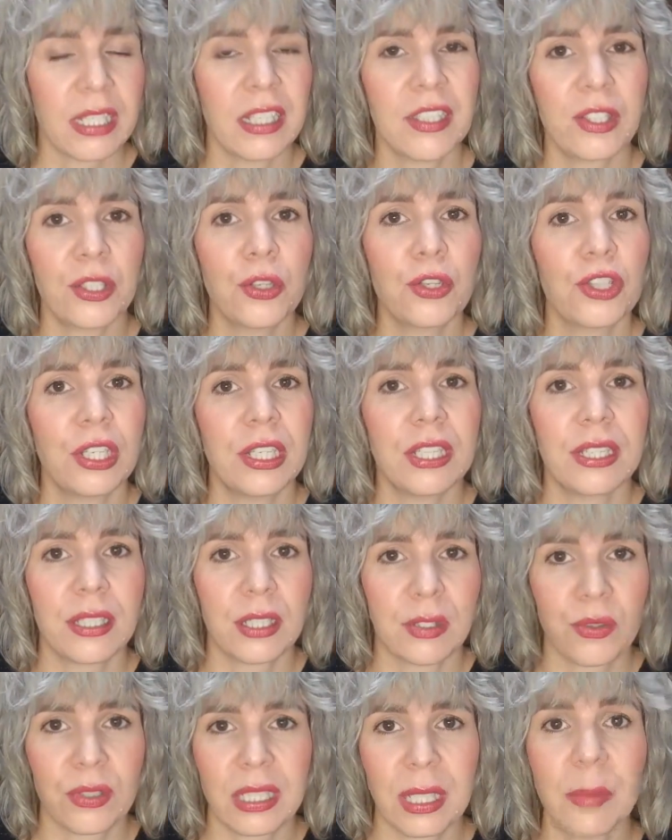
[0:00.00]
and it's usually
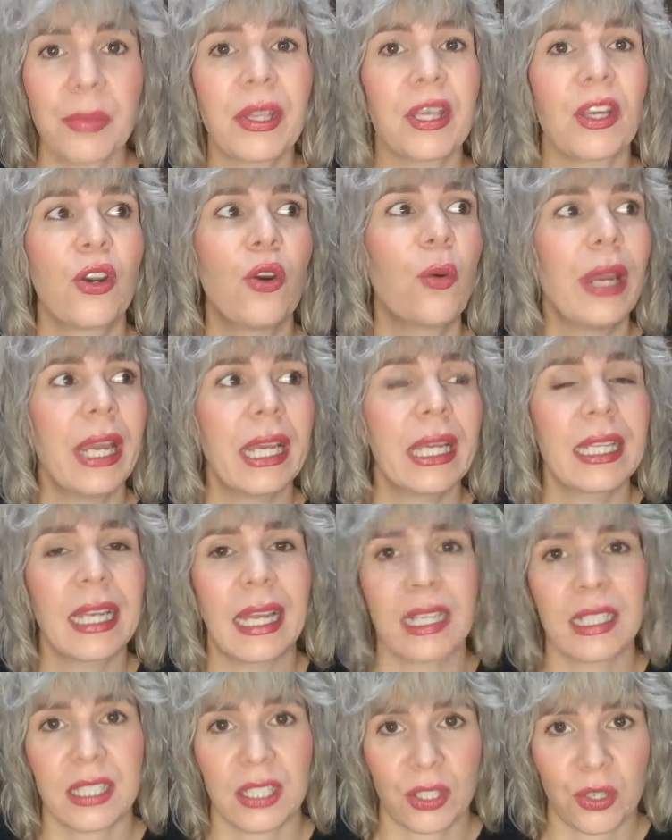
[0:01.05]
something quick
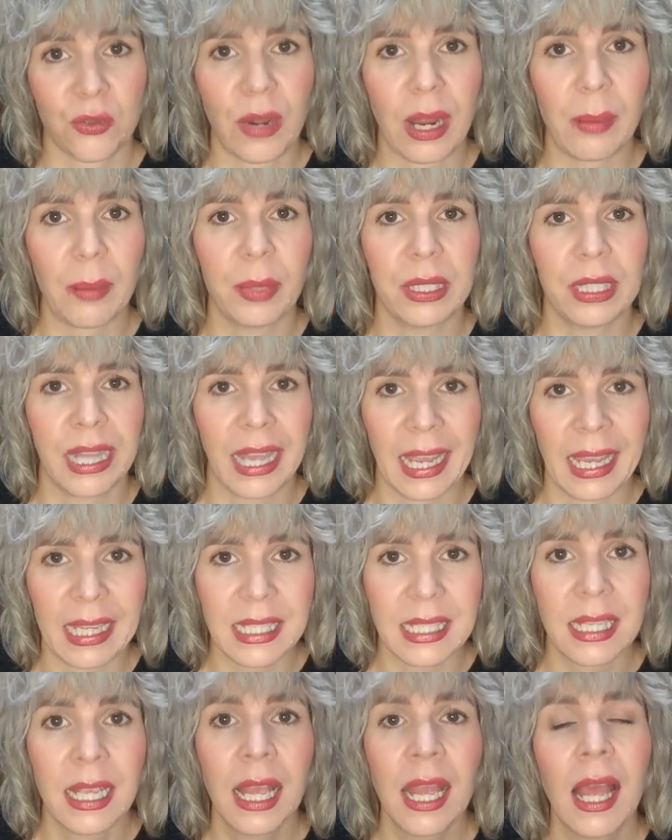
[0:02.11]
like scrambled
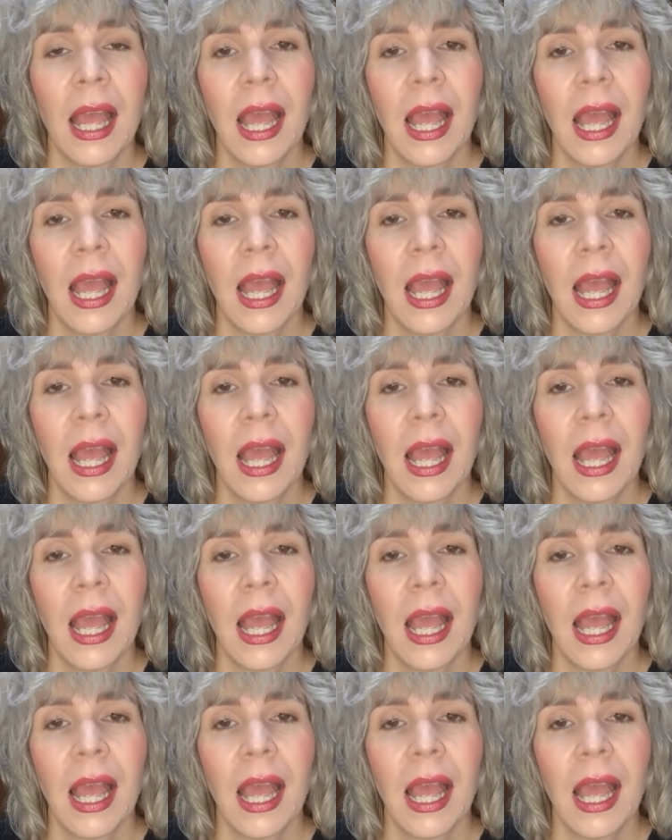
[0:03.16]
eggs,